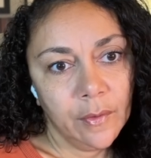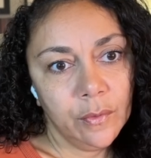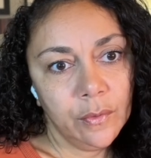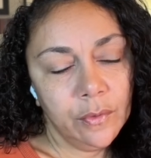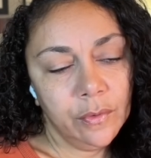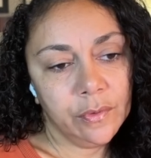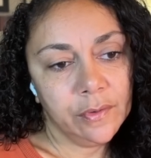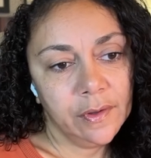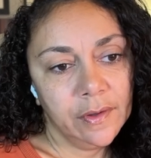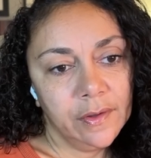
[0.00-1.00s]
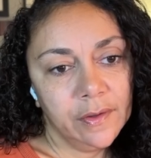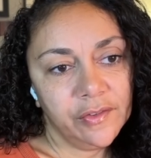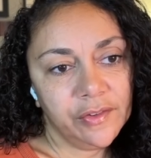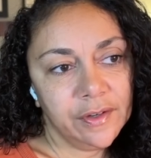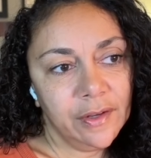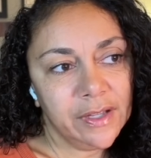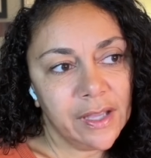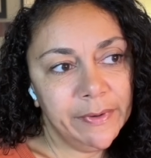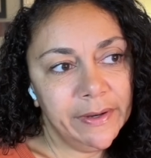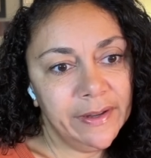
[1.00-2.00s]
Ooh, Chanon
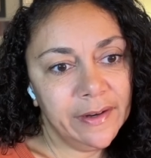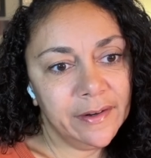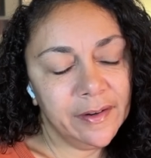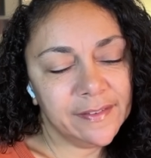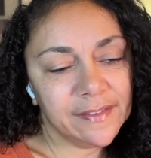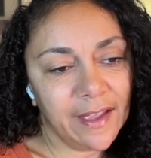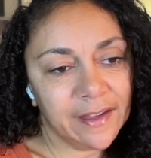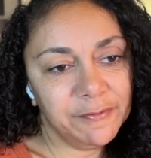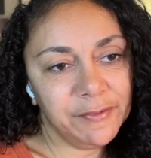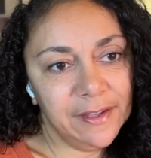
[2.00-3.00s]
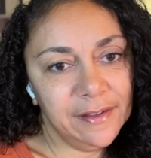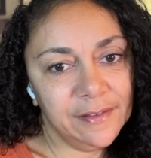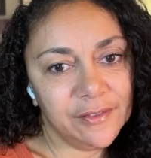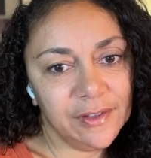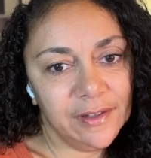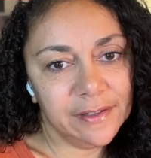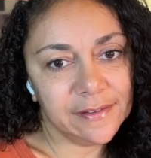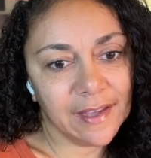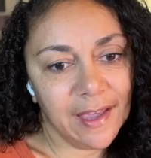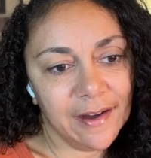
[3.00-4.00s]
coming in there, her stocking feet. She looked
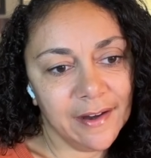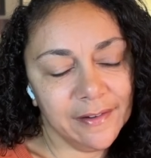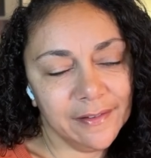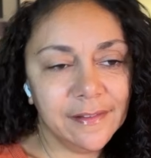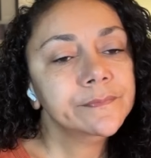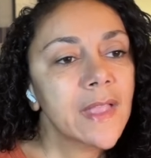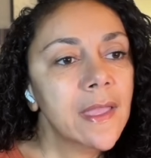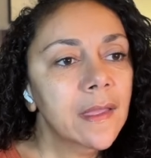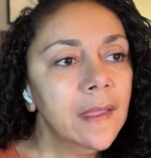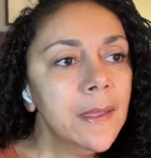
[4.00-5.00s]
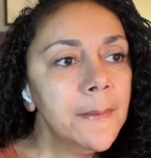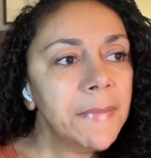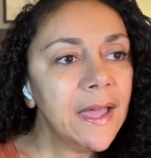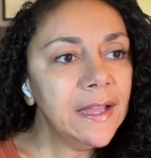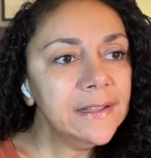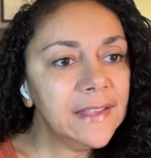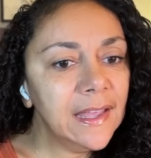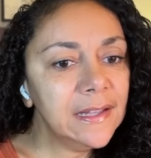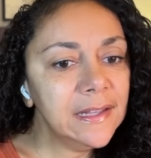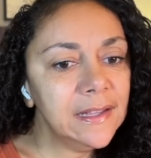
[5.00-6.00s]
tired. Hi,
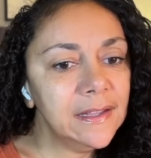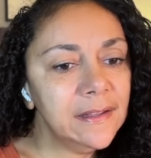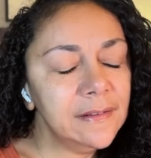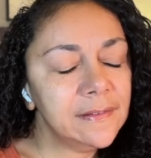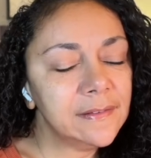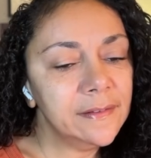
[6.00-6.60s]
Dallas.